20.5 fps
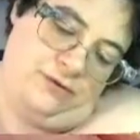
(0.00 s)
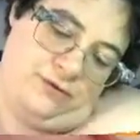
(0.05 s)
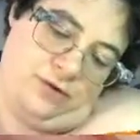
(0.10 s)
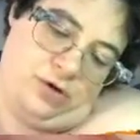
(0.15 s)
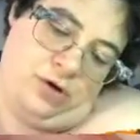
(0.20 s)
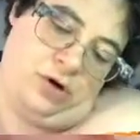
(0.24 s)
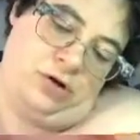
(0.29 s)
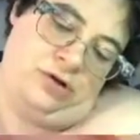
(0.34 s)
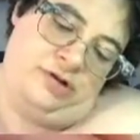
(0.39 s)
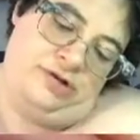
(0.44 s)

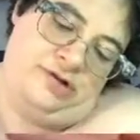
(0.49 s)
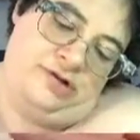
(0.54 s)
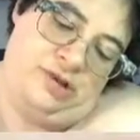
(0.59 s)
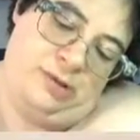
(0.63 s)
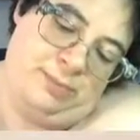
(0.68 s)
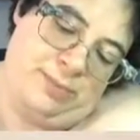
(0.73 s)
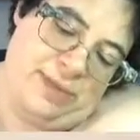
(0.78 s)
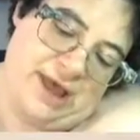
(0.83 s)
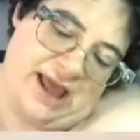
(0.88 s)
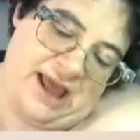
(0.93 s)
onto the
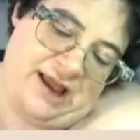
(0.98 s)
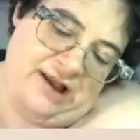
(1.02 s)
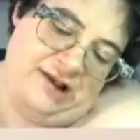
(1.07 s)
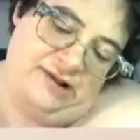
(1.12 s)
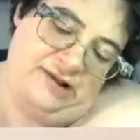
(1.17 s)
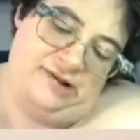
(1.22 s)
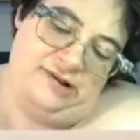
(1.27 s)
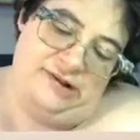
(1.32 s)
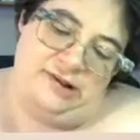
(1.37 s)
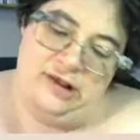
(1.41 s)

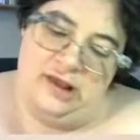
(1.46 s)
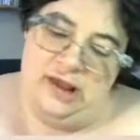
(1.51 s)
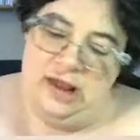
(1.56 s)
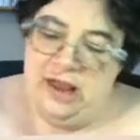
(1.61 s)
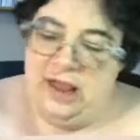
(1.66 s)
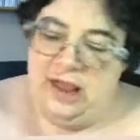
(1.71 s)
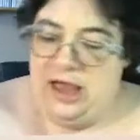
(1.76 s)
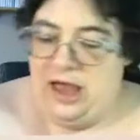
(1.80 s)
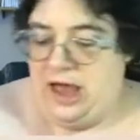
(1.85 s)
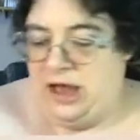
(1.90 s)
base
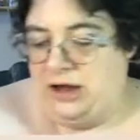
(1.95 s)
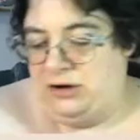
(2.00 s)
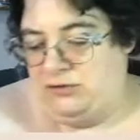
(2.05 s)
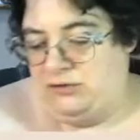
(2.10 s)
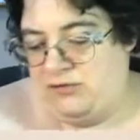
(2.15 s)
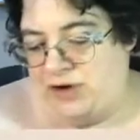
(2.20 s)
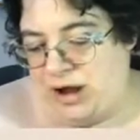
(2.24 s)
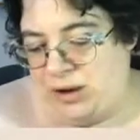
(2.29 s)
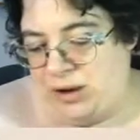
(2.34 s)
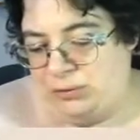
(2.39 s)
and
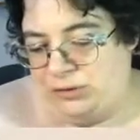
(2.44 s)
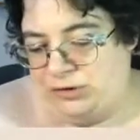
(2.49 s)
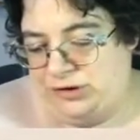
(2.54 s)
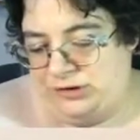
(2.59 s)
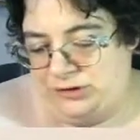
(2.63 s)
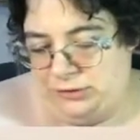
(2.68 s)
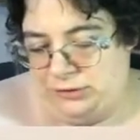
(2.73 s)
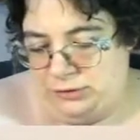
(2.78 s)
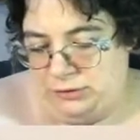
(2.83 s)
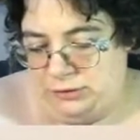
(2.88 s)
round
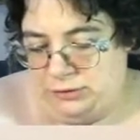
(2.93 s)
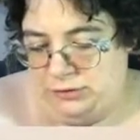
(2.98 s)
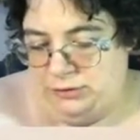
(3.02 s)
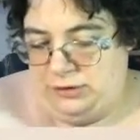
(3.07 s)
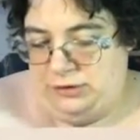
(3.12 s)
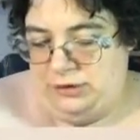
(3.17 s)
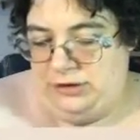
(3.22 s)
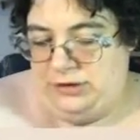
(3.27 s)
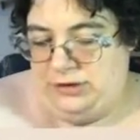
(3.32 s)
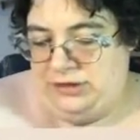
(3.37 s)

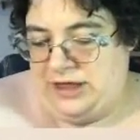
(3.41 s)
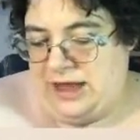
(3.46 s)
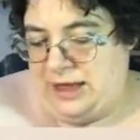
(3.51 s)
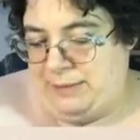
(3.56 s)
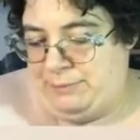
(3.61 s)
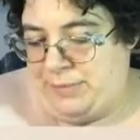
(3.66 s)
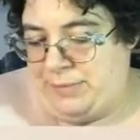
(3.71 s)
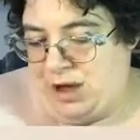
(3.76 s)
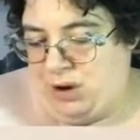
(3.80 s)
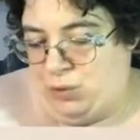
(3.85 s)
that
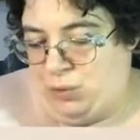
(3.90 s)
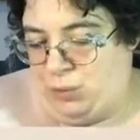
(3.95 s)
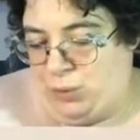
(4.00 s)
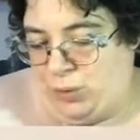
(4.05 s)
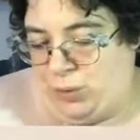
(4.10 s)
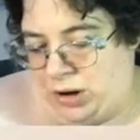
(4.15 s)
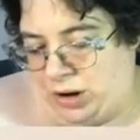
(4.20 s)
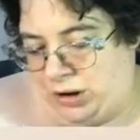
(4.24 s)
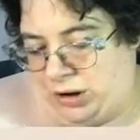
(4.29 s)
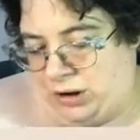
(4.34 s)

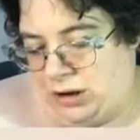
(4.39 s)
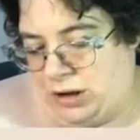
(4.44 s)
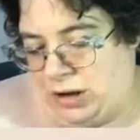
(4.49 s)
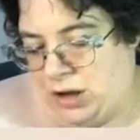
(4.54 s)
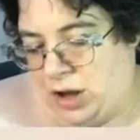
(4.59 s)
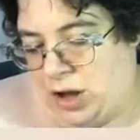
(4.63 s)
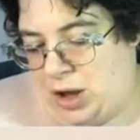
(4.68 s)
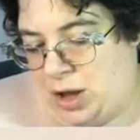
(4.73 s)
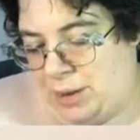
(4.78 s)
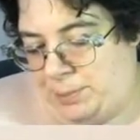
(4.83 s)
metalwork.
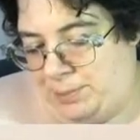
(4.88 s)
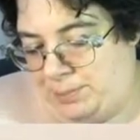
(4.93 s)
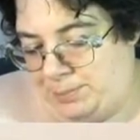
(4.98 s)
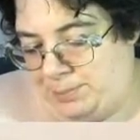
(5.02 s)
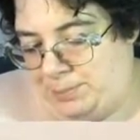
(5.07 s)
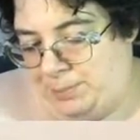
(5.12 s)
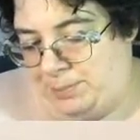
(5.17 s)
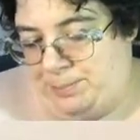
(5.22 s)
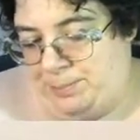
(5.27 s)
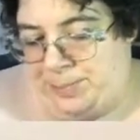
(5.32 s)

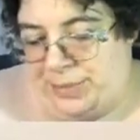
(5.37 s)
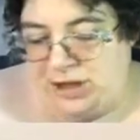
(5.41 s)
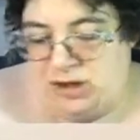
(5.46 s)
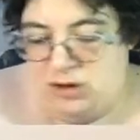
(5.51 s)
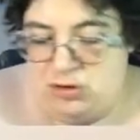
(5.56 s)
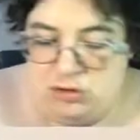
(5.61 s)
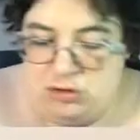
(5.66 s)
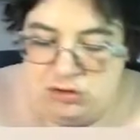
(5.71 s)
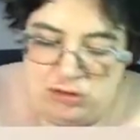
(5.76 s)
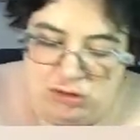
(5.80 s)
But
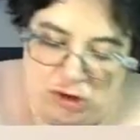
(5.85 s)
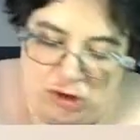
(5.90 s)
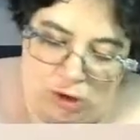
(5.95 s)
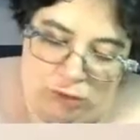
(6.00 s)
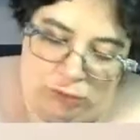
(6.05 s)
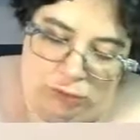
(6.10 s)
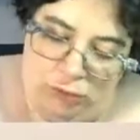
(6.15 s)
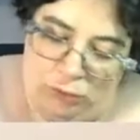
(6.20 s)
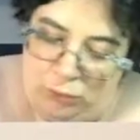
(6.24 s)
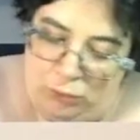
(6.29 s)
you
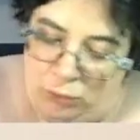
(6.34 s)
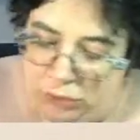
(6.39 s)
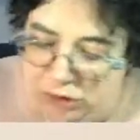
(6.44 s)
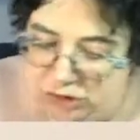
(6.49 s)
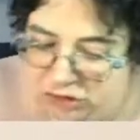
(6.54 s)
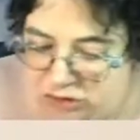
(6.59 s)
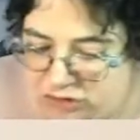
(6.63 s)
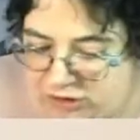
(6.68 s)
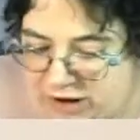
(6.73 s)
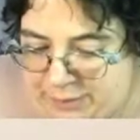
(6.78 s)
don't want to
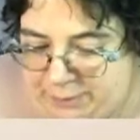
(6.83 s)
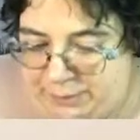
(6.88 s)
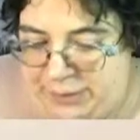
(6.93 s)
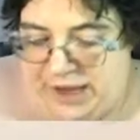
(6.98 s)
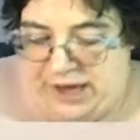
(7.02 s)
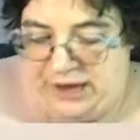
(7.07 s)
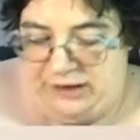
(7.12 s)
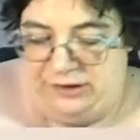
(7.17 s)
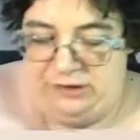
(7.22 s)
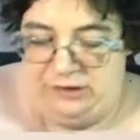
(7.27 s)
trap
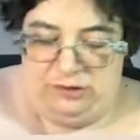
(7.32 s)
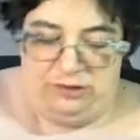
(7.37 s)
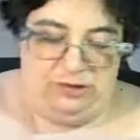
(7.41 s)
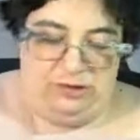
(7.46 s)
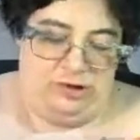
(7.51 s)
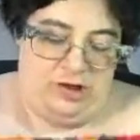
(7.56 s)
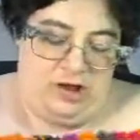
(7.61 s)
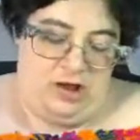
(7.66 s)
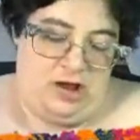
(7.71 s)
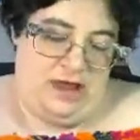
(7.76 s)
air, so
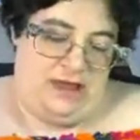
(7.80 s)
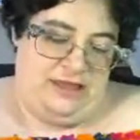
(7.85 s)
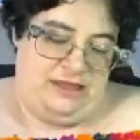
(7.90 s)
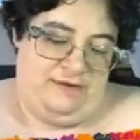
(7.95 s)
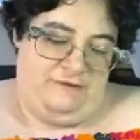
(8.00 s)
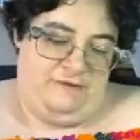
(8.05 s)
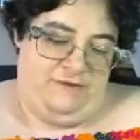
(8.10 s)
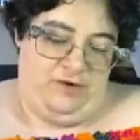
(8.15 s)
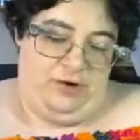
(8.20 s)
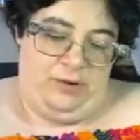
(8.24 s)
start at
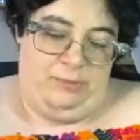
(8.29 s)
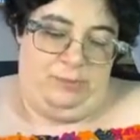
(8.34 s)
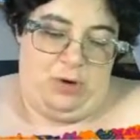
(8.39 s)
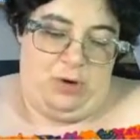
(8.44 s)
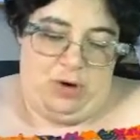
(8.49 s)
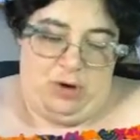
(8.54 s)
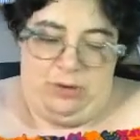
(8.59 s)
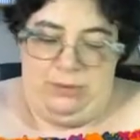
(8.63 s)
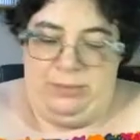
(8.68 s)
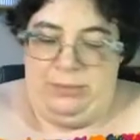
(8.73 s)
the very
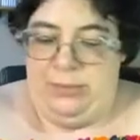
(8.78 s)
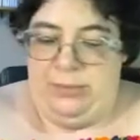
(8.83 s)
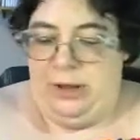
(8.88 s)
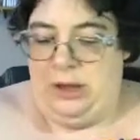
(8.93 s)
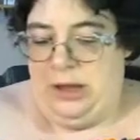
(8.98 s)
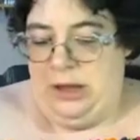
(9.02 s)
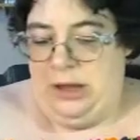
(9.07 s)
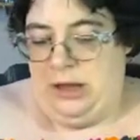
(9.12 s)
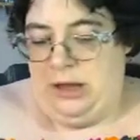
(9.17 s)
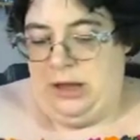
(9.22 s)
bottom,
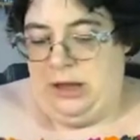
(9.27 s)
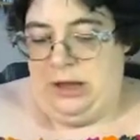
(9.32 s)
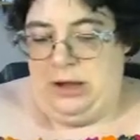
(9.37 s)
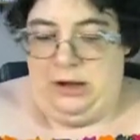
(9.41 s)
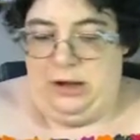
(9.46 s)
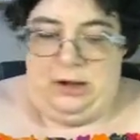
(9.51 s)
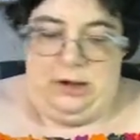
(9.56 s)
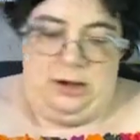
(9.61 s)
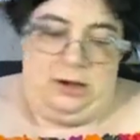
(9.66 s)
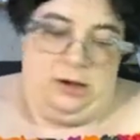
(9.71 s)

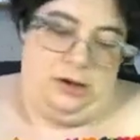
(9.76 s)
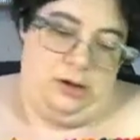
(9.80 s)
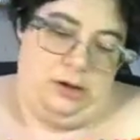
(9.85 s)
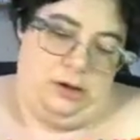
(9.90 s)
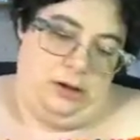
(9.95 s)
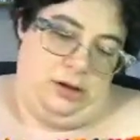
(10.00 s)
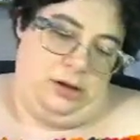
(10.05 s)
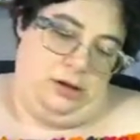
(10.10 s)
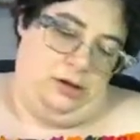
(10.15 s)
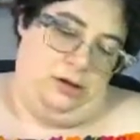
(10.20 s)

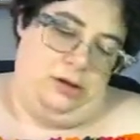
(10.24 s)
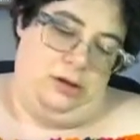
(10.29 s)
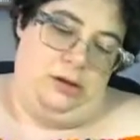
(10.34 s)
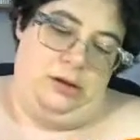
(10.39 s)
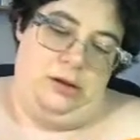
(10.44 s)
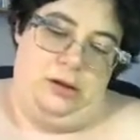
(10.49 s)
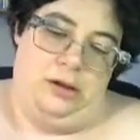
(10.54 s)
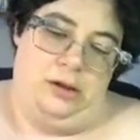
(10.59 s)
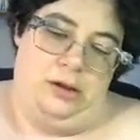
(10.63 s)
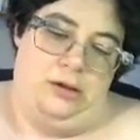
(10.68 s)

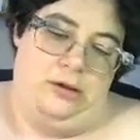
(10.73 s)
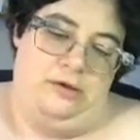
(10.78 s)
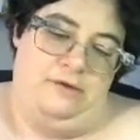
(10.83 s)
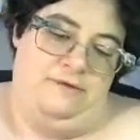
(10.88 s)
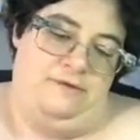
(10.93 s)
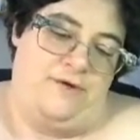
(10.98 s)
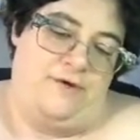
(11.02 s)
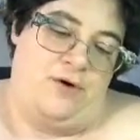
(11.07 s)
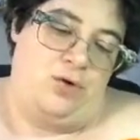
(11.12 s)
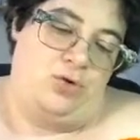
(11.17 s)

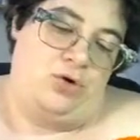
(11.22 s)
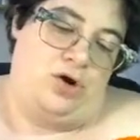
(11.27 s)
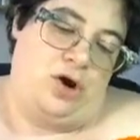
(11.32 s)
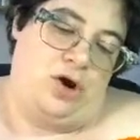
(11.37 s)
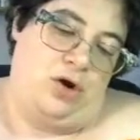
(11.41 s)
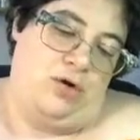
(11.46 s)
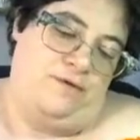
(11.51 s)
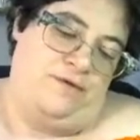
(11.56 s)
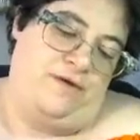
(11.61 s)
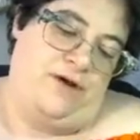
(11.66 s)
fold
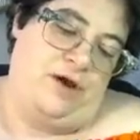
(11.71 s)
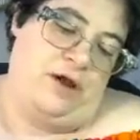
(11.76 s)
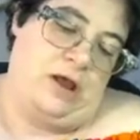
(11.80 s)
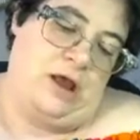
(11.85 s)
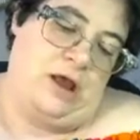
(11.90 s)
over